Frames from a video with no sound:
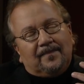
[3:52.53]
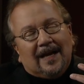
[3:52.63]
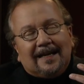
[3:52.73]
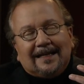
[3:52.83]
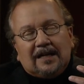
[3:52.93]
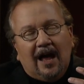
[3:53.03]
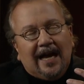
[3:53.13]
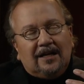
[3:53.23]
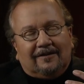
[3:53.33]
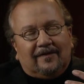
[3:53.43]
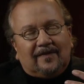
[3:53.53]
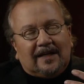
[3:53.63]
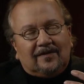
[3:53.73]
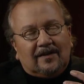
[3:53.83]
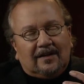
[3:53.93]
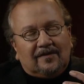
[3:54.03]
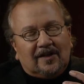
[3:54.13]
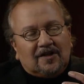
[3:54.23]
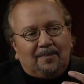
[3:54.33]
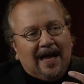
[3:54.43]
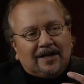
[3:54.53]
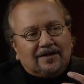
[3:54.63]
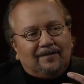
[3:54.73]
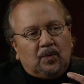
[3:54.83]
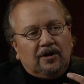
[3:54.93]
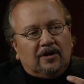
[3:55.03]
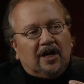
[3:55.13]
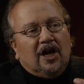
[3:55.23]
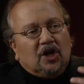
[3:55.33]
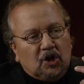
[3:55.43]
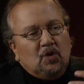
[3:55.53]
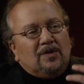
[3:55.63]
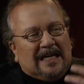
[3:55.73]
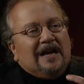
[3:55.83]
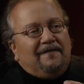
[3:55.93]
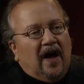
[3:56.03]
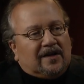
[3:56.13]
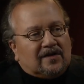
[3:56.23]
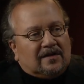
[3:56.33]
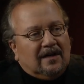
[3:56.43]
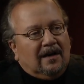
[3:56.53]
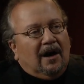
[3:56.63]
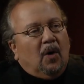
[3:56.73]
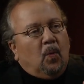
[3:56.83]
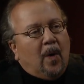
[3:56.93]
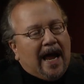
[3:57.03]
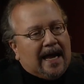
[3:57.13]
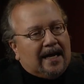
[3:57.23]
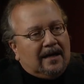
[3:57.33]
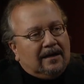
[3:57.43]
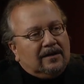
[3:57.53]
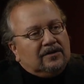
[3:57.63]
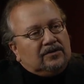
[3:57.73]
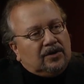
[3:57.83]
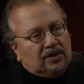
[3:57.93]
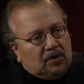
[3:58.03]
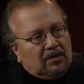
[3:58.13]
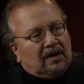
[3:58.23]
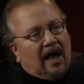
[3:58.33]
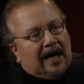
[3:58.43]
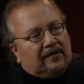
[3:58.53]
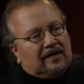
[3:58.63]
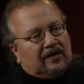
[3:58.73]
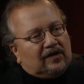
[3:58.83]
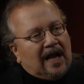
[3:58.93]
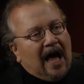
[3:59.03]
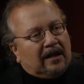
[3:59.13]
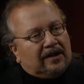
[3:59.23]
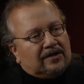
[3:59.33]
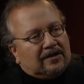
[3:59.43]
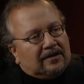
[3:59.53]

not kind of, that's such a passive word. You give us a way to utilize this knowledge.